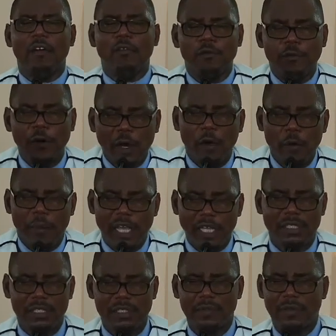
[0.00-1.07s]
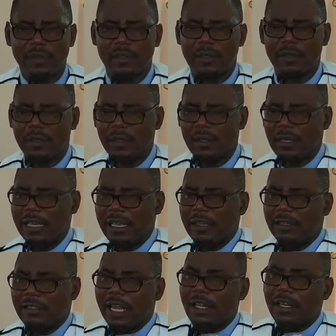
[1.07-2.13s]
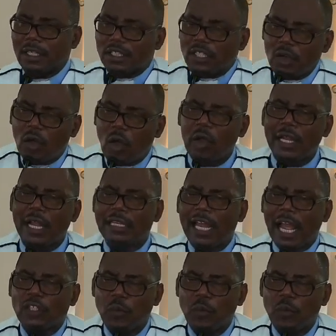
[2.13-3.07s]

environment, the little corner that